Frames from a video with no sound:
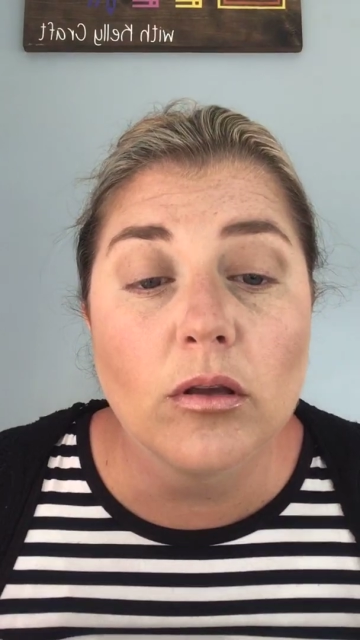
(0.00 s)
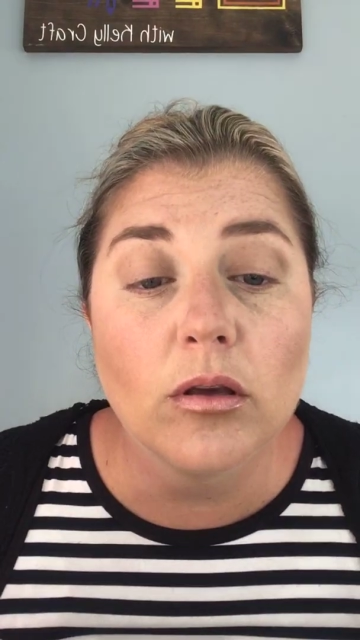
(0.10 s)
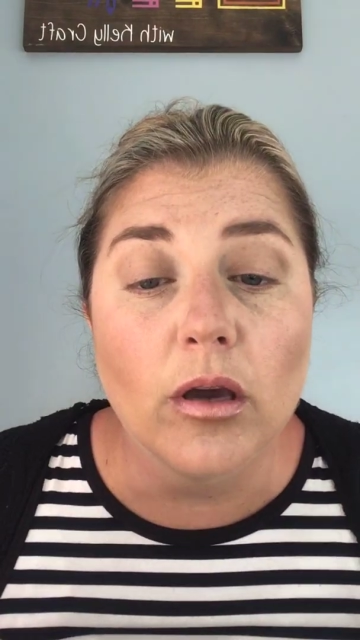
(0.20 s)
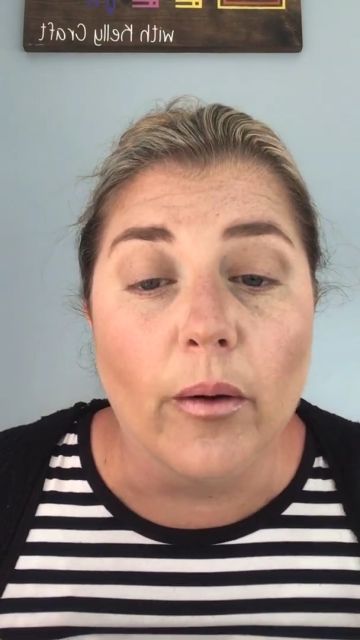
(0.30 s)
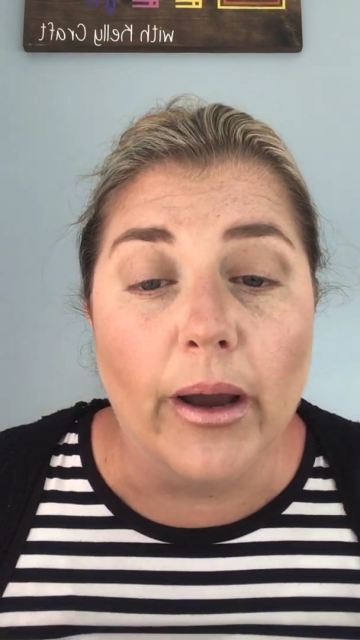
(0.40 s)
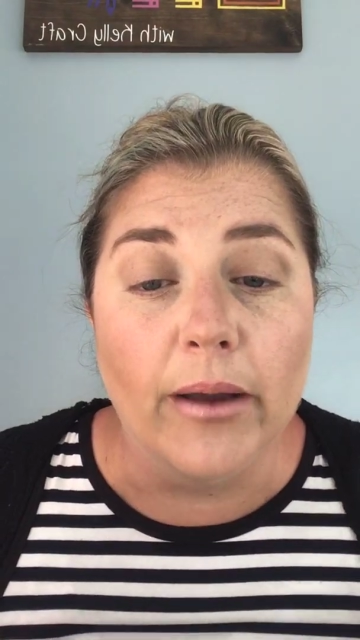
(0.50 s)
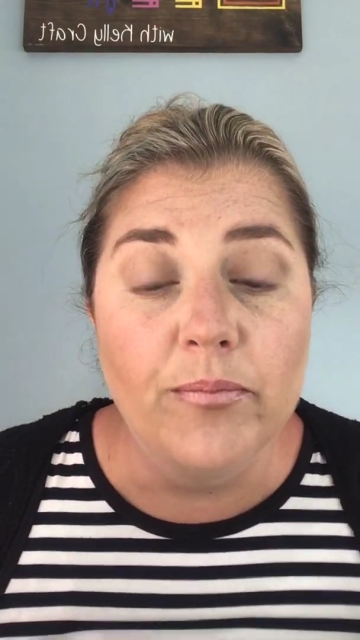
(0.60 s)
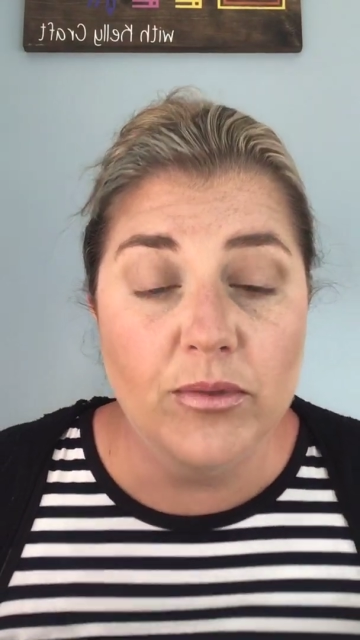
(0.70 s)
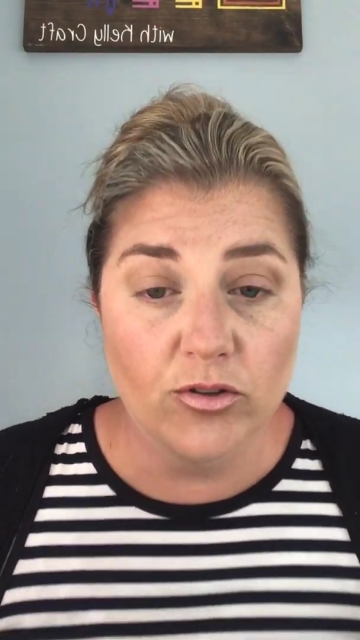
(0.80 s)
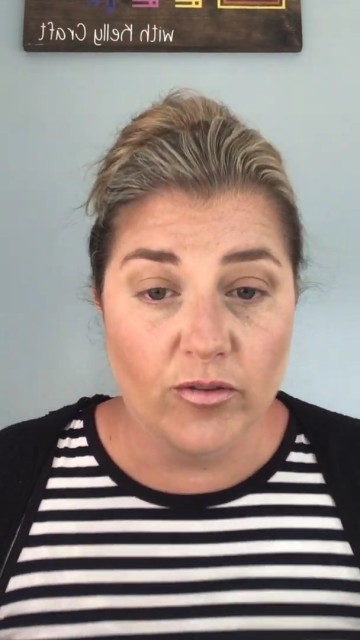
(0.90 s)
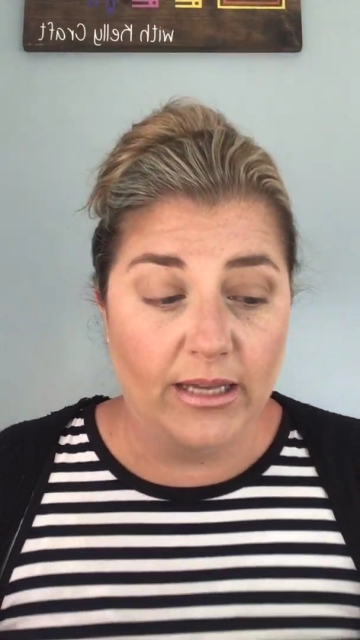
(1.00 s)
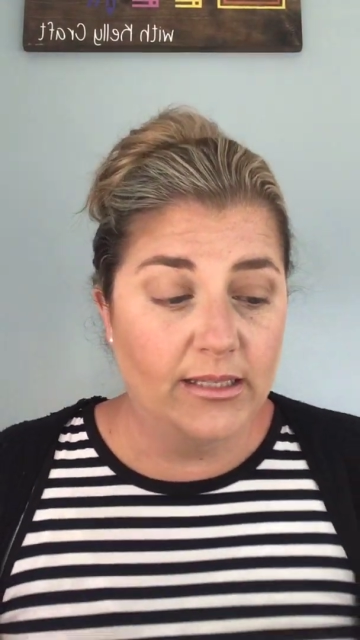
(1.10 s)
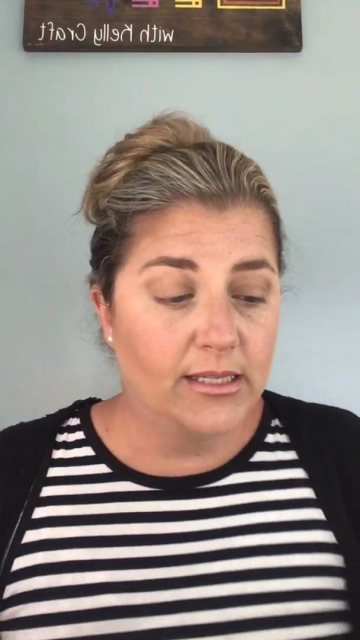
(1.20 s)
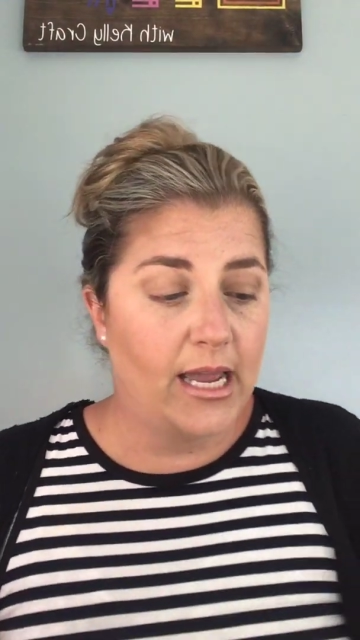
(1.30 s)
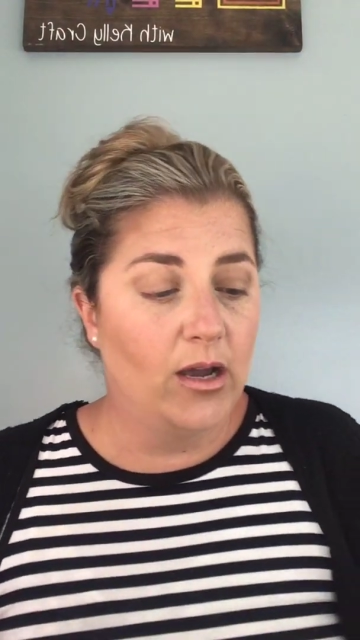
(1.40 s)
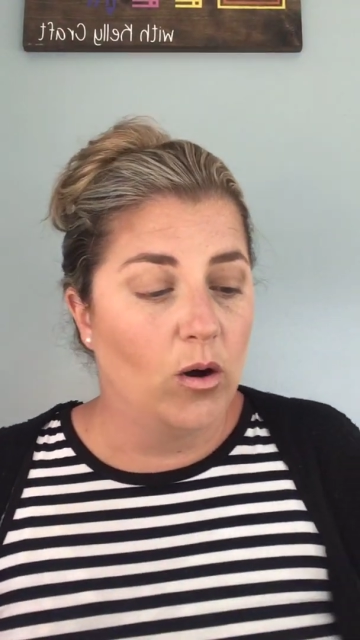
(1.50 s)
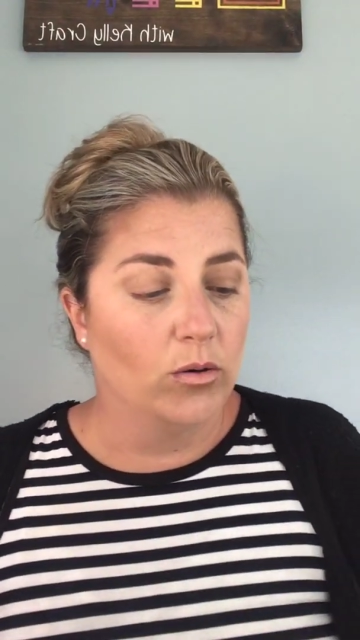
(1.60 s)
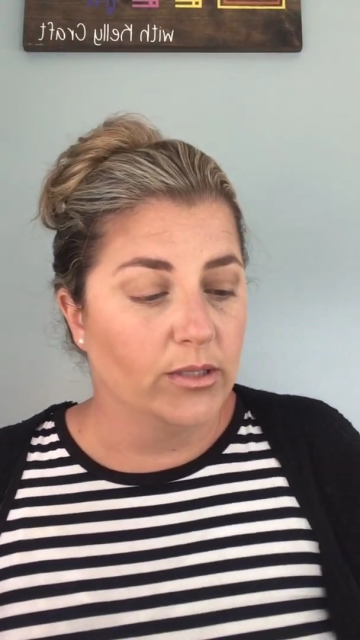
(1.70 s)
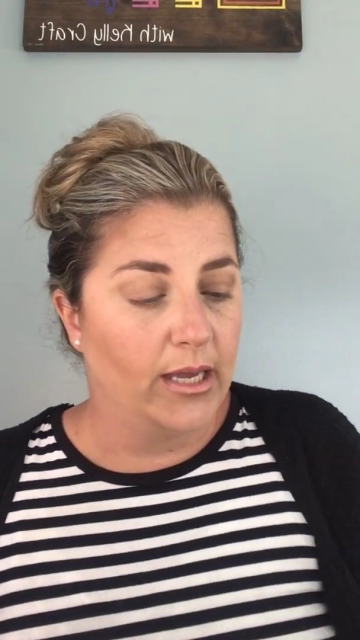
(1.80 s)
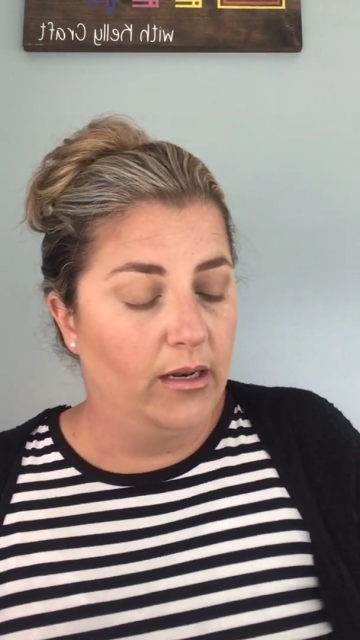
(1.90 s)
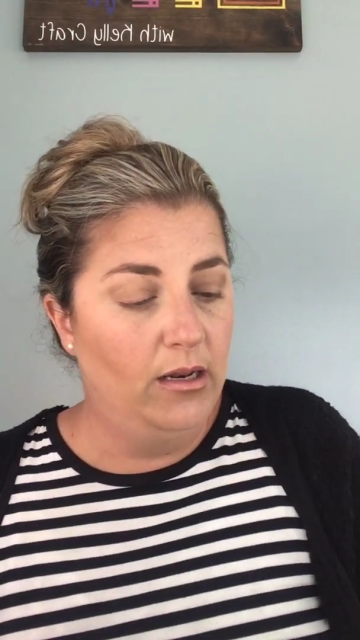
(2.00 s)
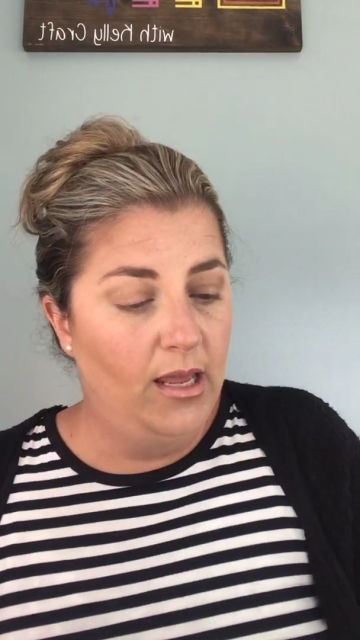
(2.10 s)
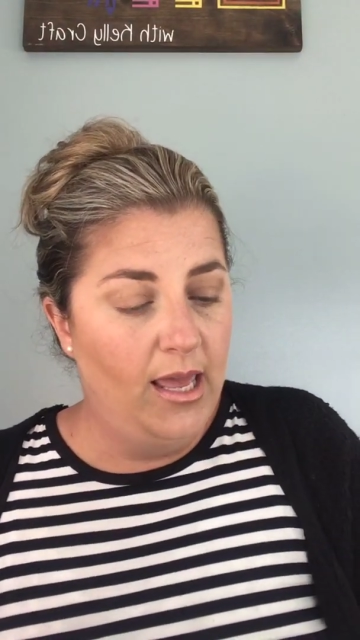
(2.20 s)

Okay, so that's Stay Golden.